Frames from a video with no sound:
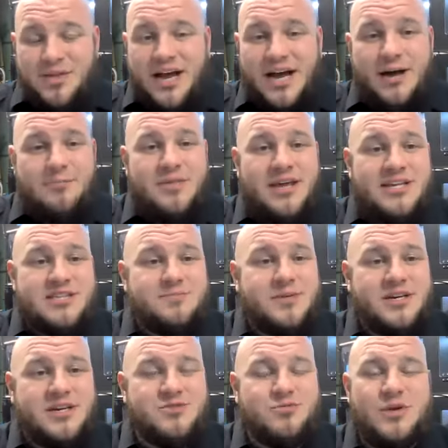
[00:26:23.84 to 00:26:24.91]
And it's
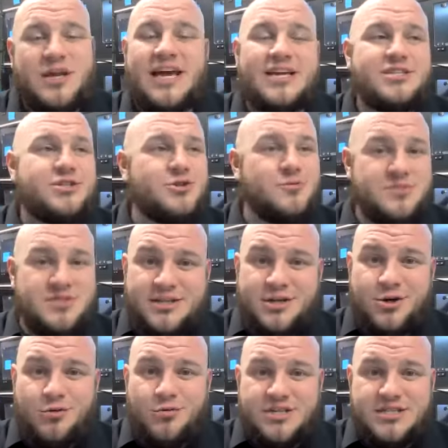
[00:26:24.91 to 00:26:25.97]
because we had tubes in
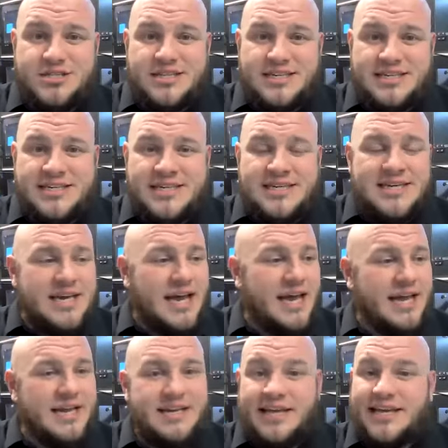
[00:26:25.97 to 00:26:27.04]
there originally,
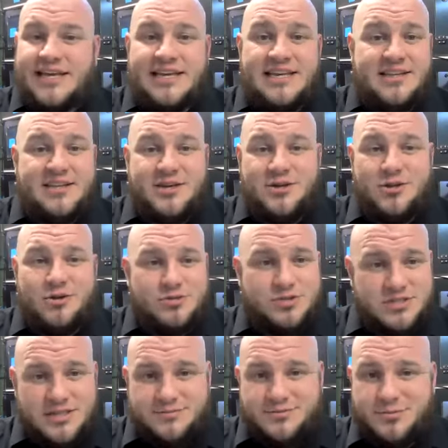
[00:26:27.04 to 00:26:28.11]
and it heated the
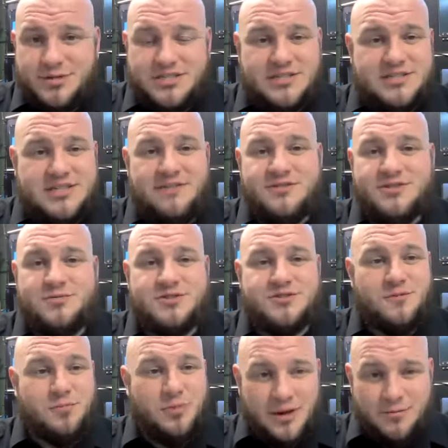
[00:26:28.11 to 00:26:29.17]
enclosures up too much, and I was having too much
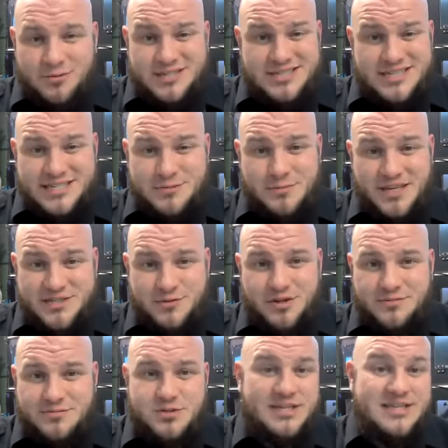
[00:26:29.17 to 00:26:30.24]
of a problem with the snakes messing
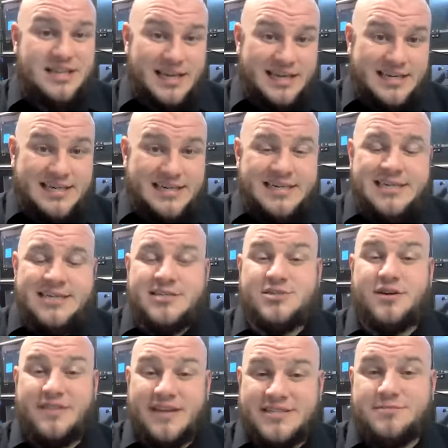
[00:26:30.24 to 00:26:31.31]
with them, so I didn't like it.
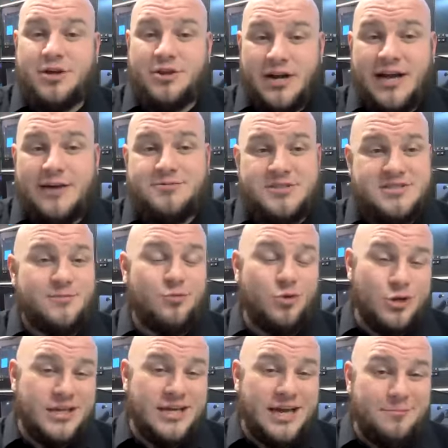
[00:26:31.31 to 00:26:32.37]
So I've got some other options I'm
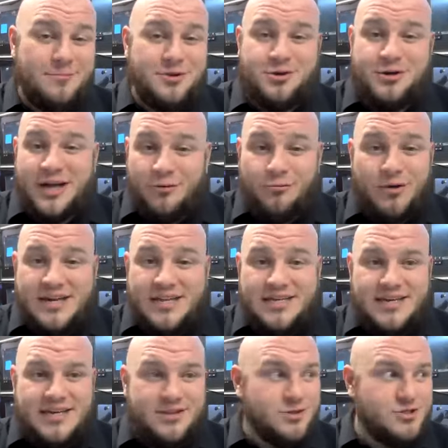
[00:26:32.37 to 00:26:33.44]
working on, but they're not
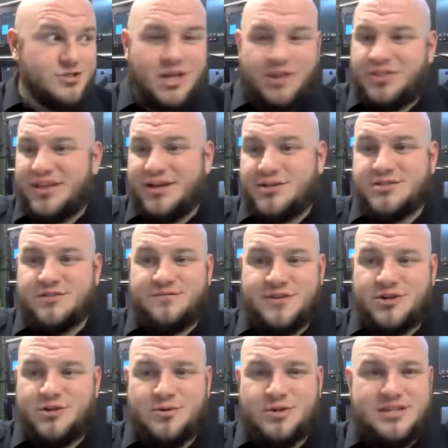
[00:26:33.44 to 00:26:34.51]
ready, and there's nothing else
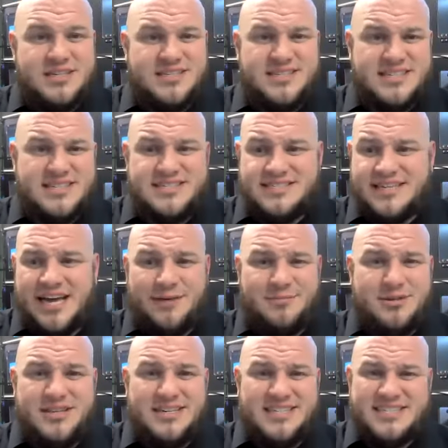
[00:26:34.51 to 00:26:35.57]
available in the
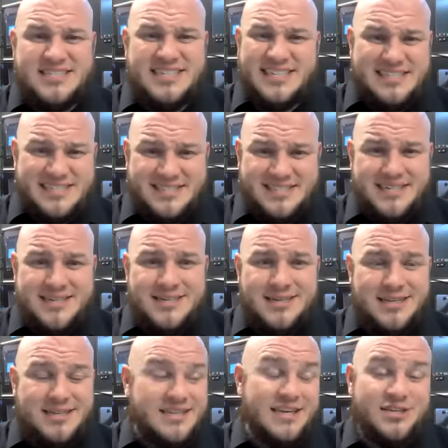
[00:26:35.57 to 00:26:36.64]
hobby that exists
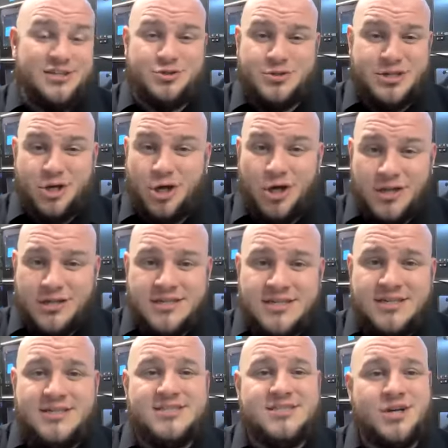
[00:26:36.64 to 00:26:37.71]
in the industry at all.
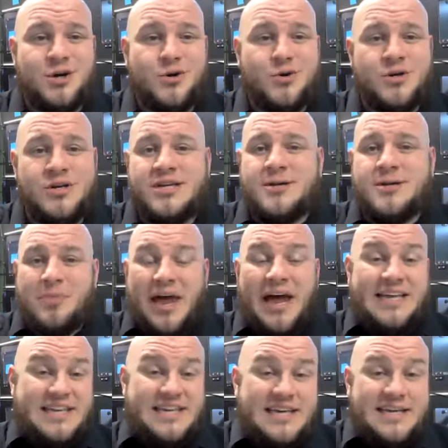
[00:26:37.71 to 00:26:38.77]
So
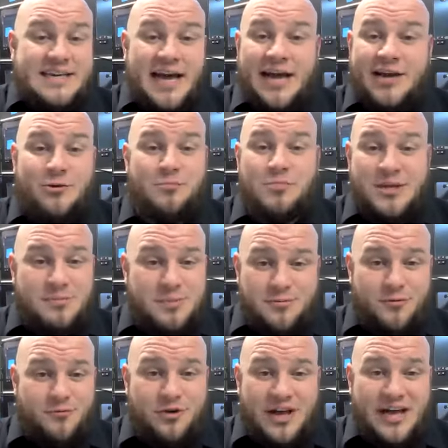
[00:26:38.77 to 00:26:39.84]
I get it. I don't blame
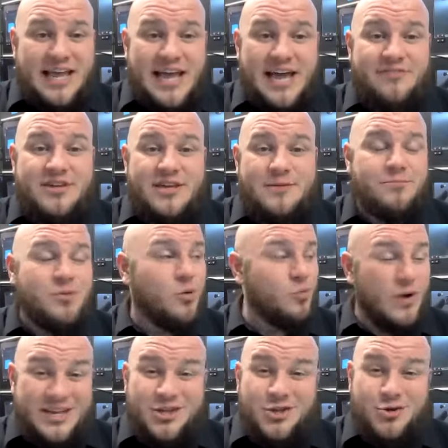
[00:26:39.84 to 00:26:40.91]
people for not having it, but
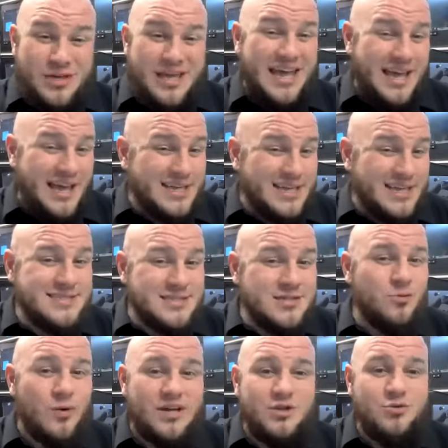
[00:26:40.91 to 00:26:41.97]
when you can,
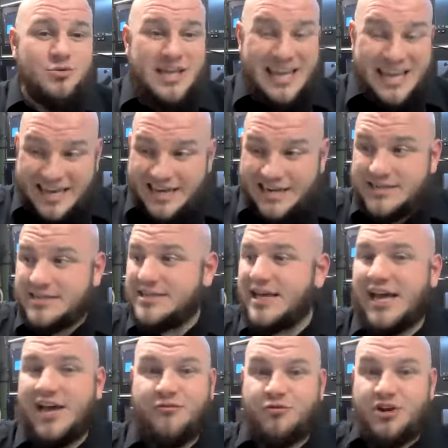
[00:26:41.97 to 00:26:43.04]

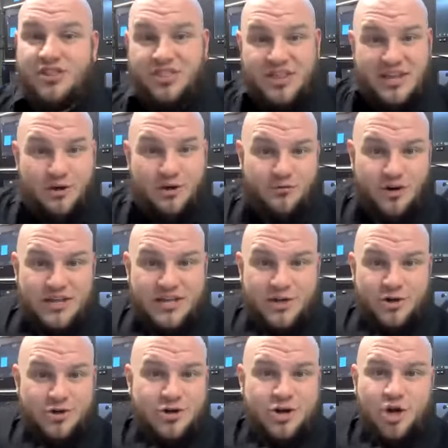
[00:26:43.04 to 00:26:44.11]
everything over
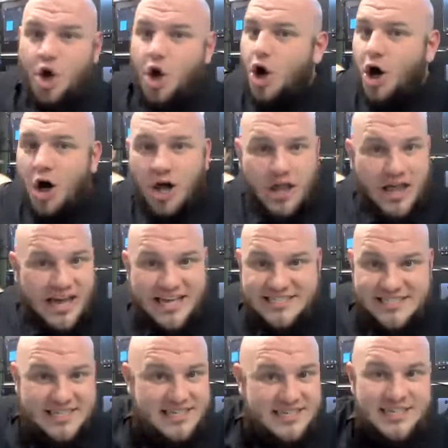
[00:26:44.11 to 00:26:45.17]
here all
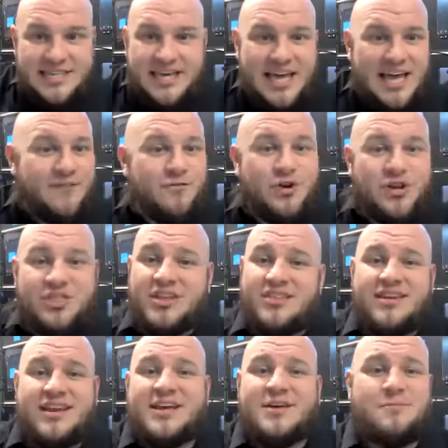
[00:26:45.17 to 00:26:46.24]
has it. Everything
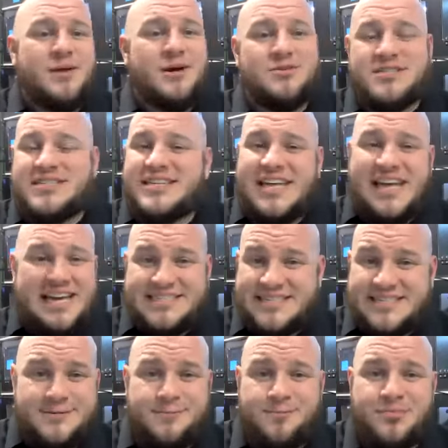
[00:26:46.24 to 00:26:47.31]
that I can mount it in has it.